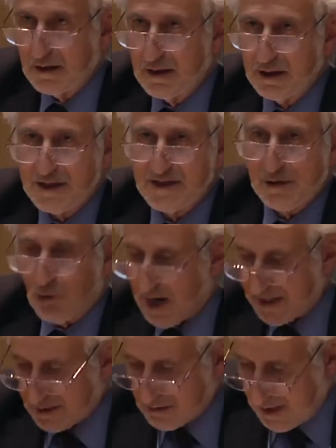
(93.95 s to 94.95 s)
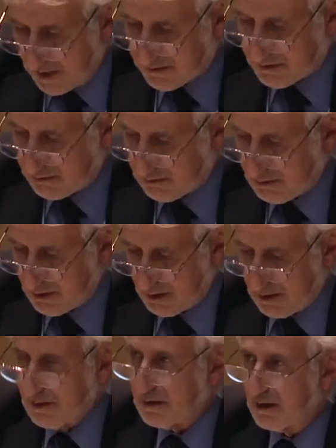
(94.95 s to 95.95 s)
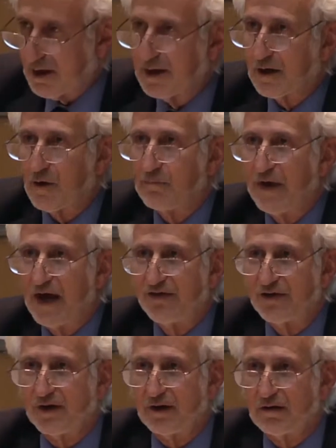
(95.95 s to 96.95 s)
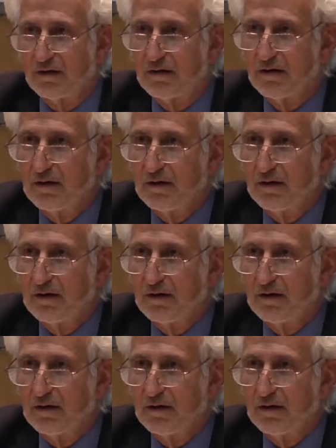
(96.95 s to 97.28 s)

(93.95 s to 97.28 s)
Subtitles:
It is a wide net encompassing